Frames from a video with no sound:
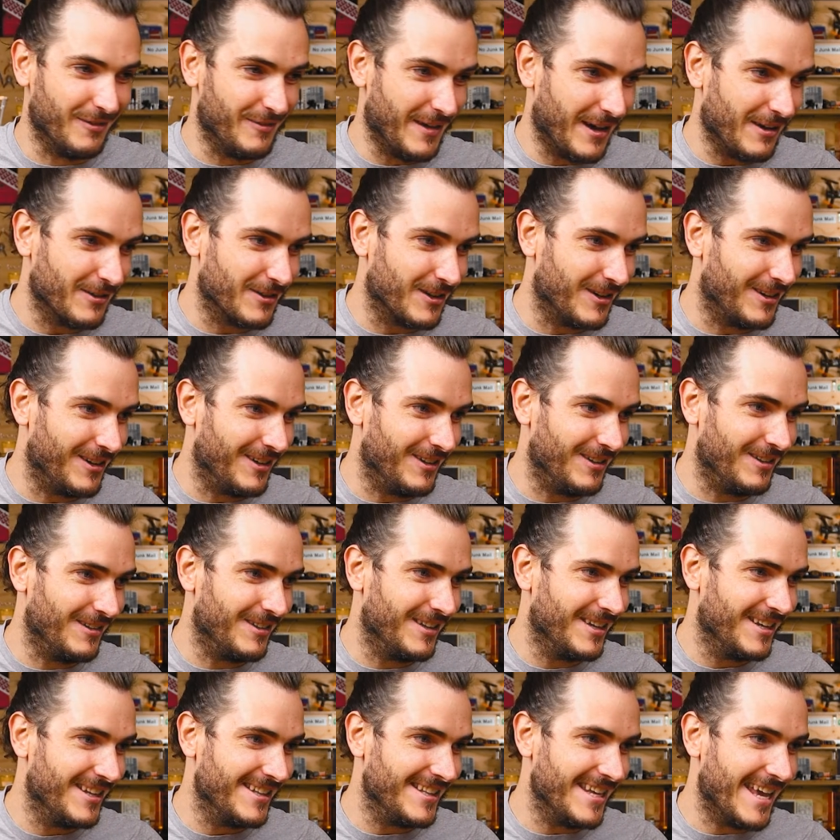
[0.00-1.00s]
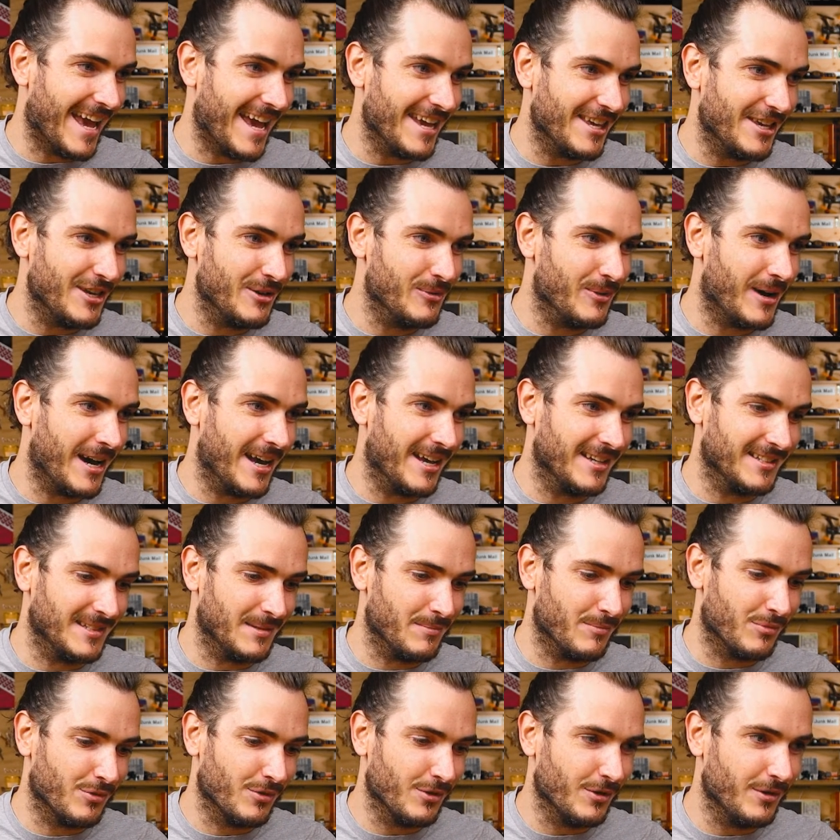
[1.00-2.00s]
of alcohol, the A Q I has
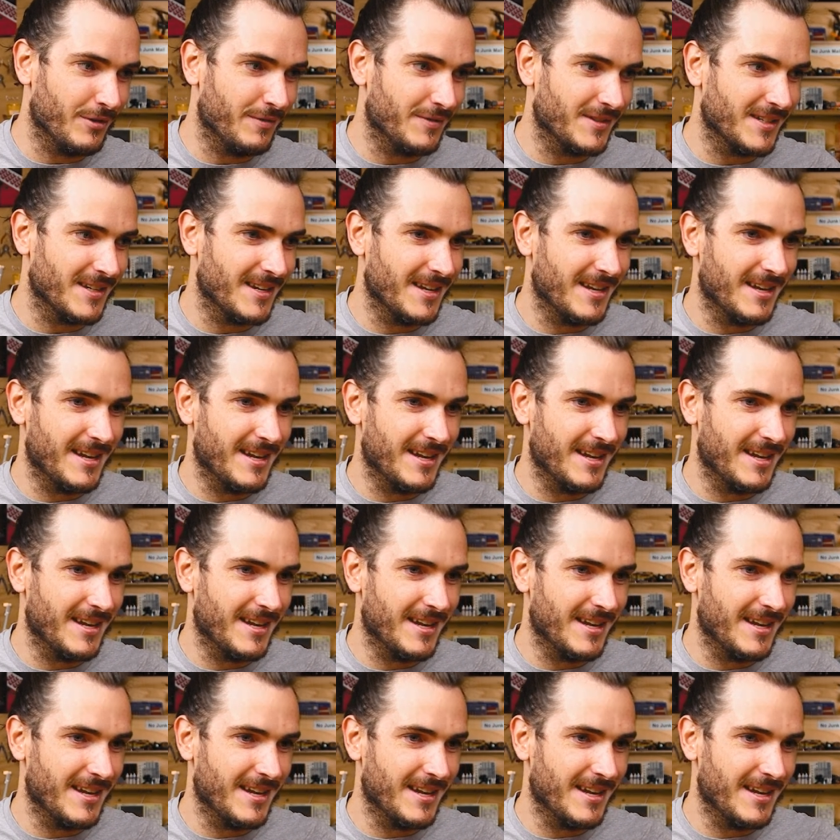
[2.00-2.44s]
improved.